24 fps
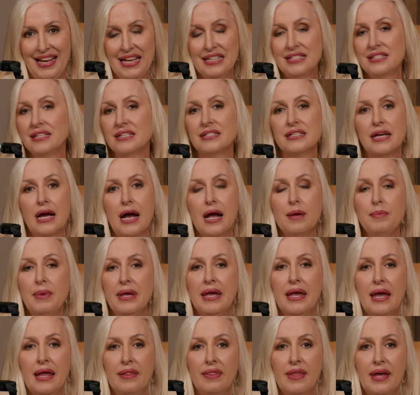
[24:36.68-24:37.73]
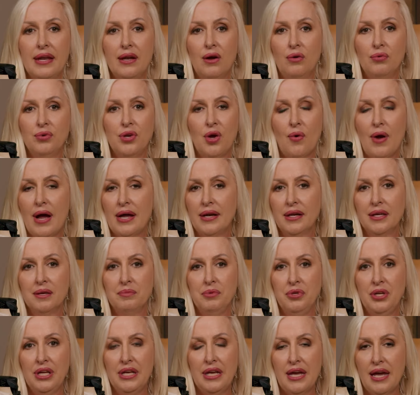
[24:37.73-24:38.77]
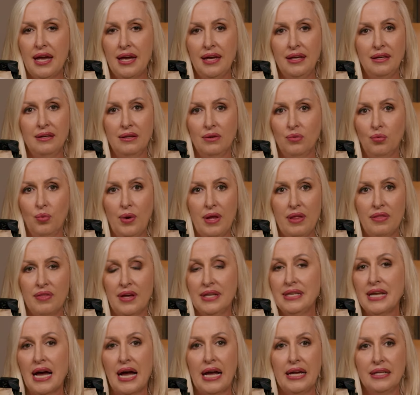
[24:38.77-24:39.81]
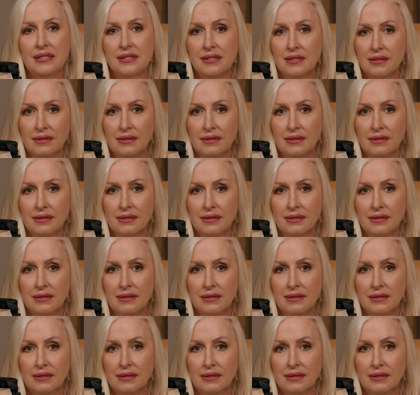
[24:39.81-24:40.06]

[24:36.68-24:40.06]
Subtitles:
It's the timing, and they don't know how to communicate with a knight.